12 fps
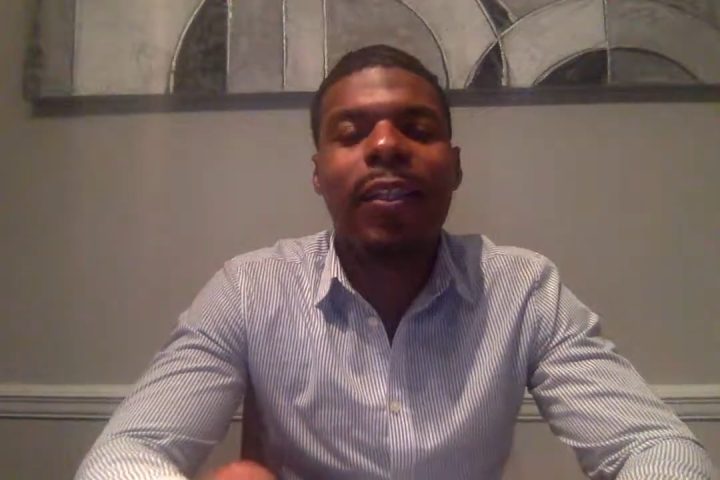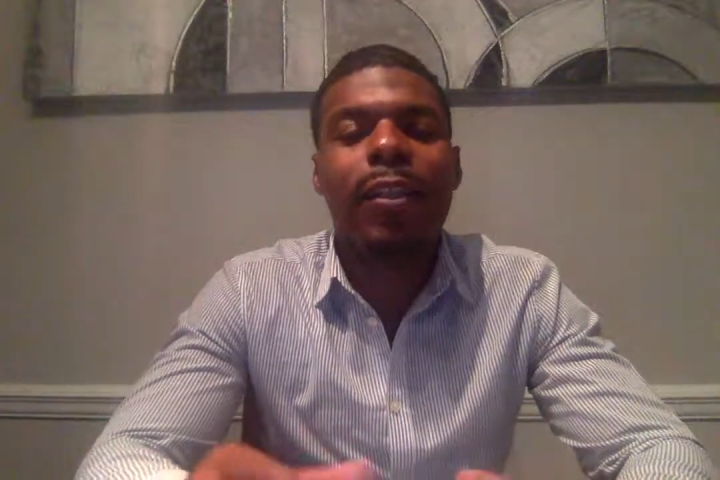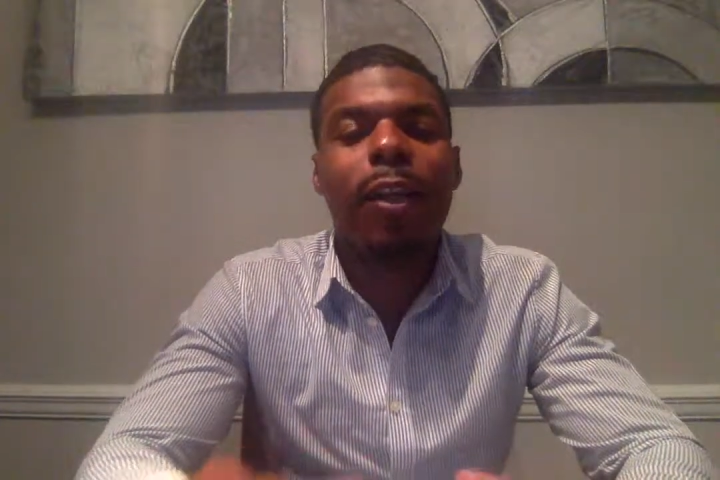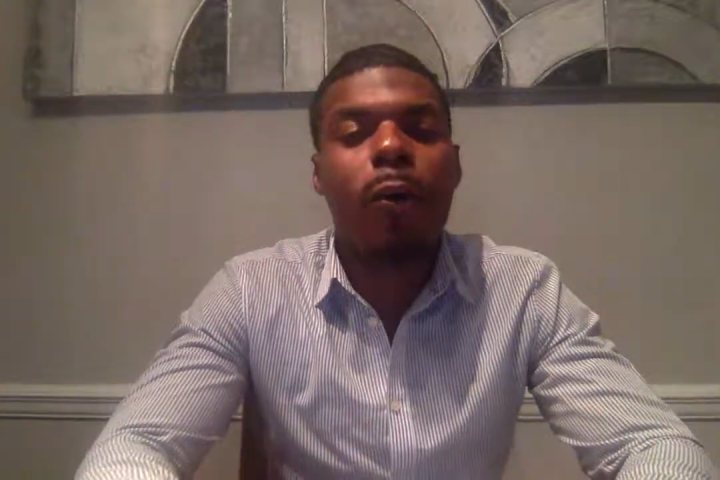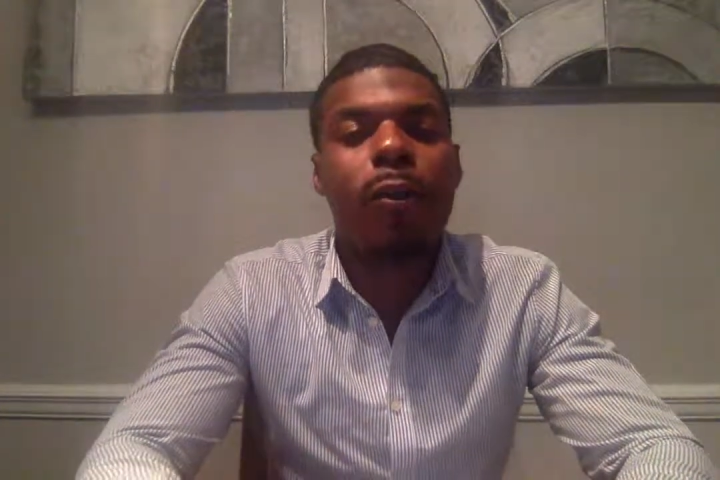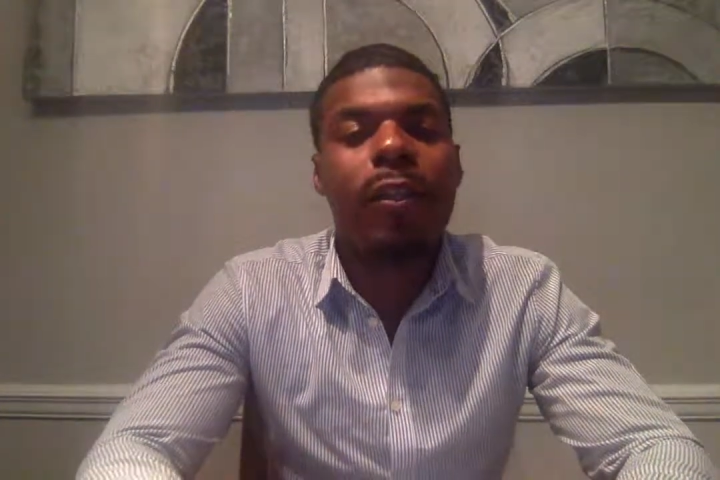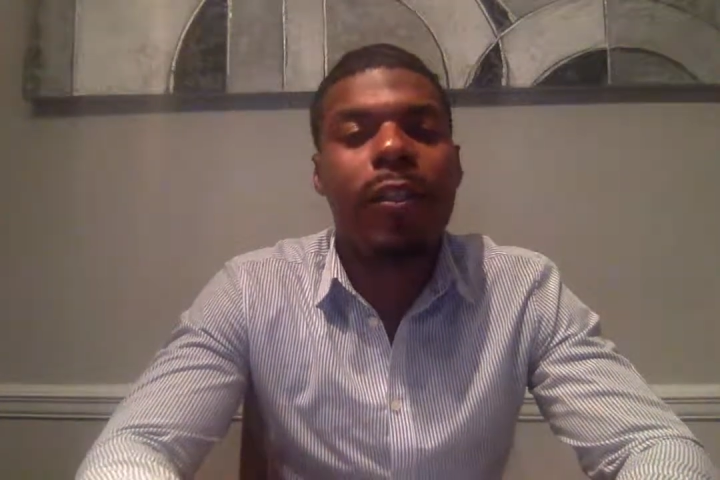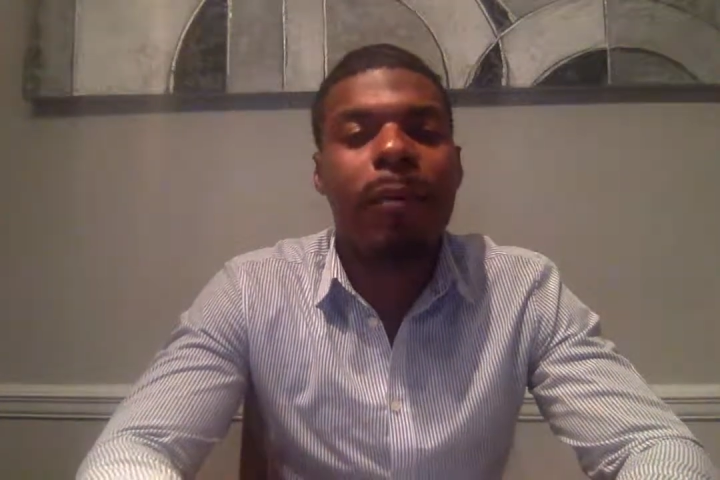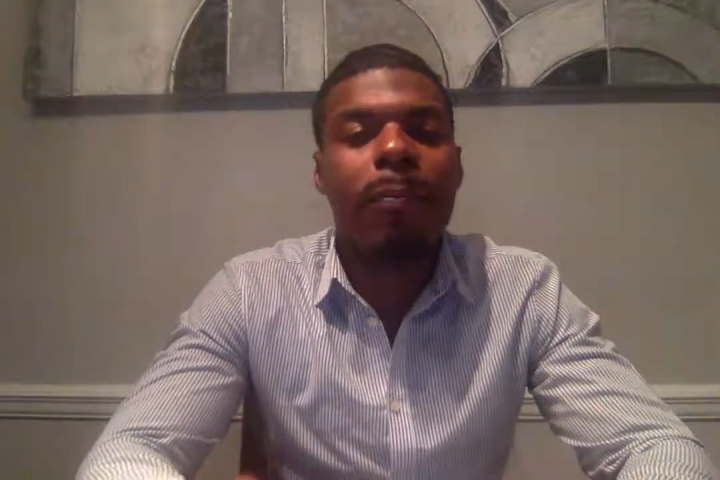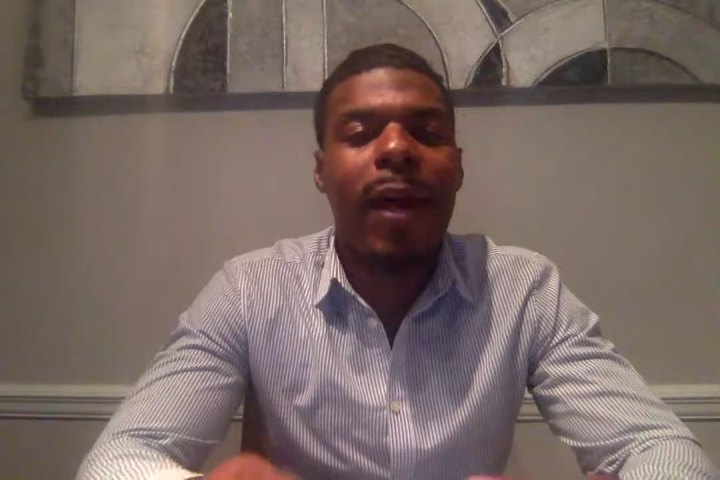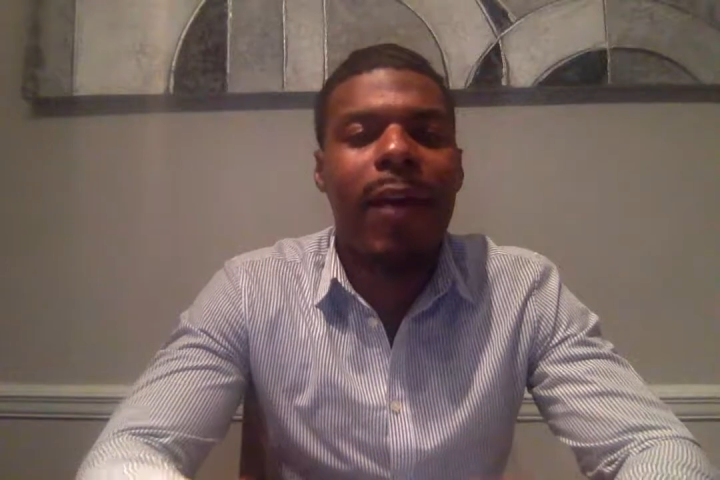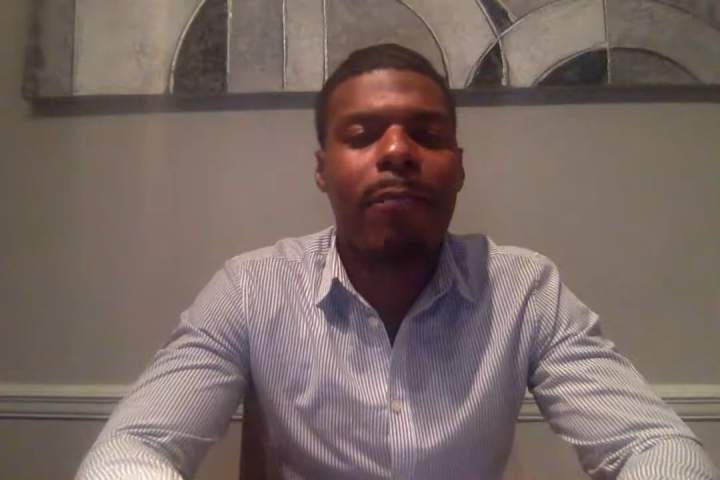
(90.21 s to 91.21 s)

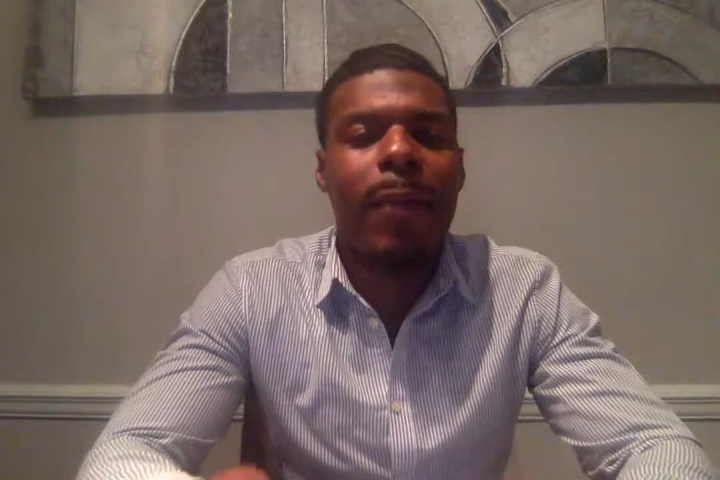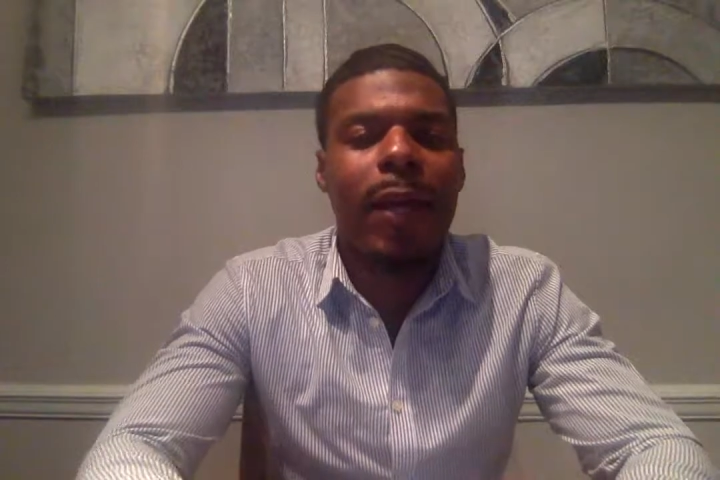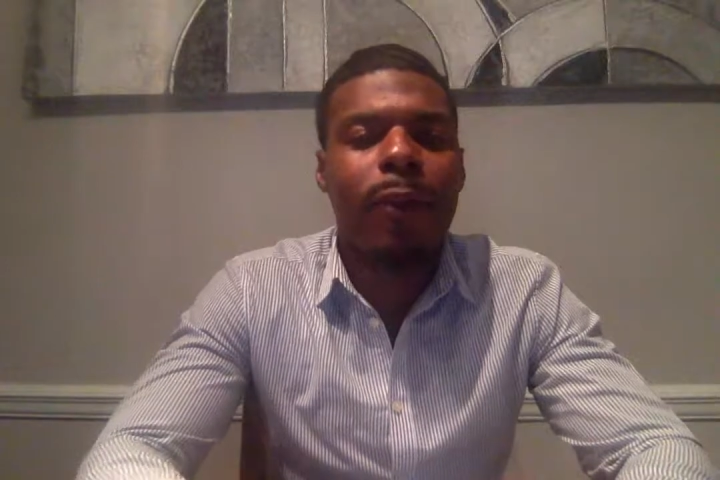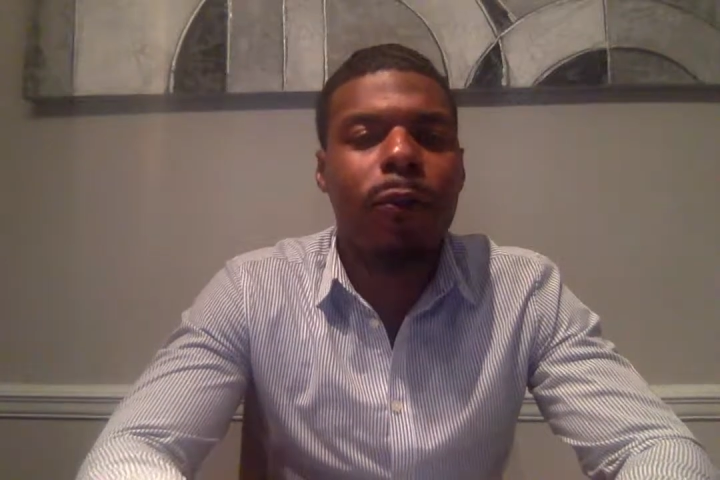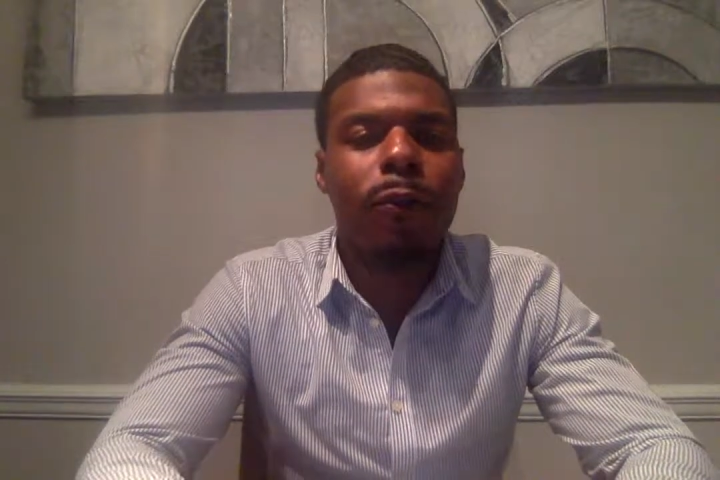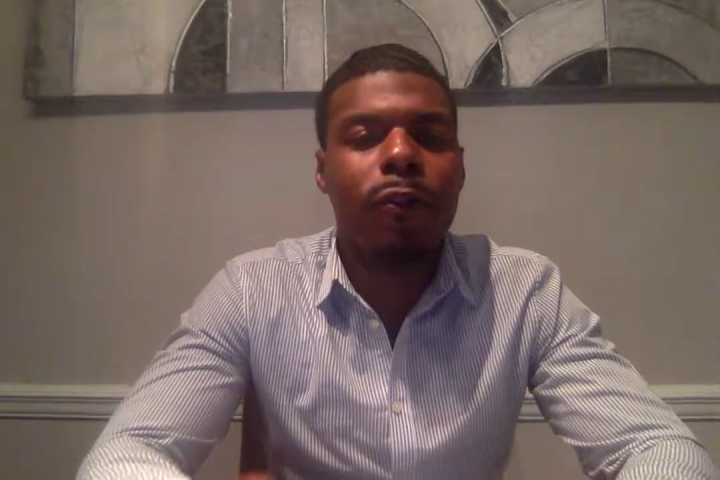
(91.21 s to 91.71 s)
noticing mathematical